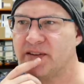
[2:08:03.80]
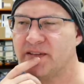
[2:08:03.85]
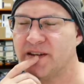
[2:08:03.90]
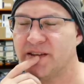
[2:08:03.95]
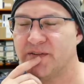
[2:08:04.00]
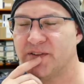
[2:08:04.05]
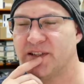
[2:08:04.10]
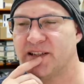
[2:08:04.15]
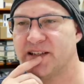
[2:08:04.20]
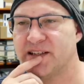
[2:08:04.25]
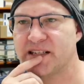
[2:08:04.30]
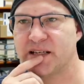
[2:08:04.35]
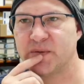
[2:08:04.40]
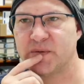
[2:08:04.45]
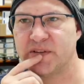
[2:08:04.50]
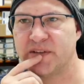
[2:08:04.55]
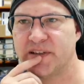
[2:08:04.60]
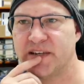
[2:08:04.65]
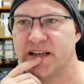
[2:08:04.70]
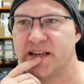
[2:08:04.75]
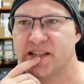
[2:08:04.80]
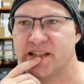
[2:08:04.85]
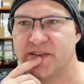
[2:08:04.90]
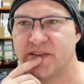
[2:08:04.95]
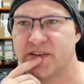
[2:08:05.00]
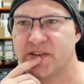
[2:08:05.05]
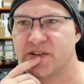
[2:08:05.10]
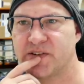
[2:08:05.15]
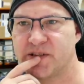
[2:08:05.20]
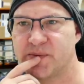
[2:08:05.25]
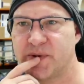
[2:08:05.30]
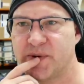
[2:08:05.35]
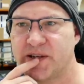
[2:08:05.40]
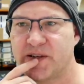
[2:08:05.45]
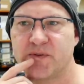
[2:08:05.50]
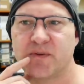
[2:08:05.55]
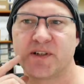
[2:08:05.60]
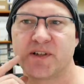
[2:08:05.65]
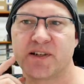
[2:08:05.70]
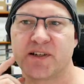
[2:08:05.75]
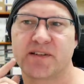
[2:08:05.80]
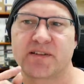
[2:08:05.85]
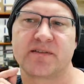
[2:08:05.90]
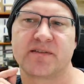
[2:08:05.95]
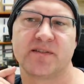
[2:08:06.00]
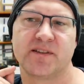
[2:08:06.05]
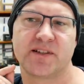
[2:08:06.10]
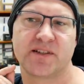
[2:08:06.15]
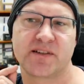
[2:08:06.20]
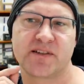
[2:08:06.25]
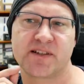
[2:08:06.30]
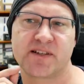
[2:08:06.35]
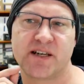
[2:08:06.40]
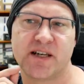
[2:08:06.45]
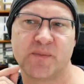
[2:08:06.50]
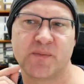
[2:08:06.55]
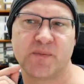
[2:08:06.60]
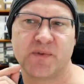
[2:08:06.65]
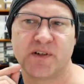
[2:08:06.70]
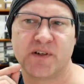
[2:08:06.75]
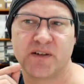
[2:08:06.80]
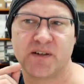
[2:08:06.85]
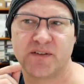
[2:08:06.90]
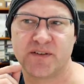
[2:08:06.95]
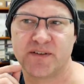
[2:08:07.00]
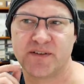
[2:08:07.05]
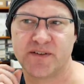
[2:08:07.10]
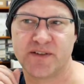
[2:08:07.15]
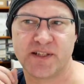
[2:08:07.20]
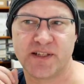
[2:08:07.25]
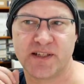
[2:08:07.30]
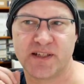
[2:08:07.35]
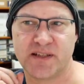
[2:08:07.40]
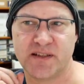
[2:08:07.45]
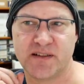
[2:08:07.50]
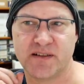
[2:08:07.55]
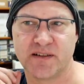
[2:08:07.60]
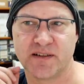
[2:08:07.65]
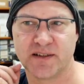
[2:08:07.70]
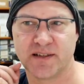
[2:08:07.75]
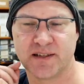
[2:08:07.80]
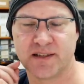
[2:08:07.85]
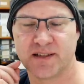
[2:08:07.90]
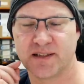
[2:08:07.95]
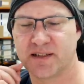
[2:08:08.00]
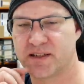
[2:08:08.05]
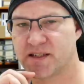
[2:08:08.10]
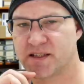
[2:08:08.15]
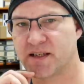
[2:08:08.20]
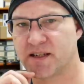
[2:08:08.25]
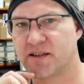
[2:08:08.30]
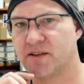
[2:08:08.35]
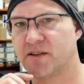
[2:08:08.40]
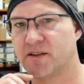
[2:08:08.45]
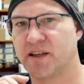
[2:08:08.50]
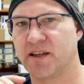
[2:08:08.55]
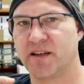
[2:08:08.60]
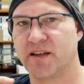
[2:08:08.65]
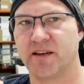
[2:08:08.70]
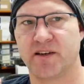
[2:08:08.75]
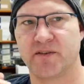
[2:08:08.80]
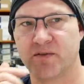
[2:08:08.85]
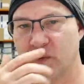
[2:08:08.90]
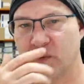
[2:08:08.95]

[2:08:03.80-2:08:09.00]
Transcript: over the last couple of days, I've actually spent quite a lot of time on the data logging and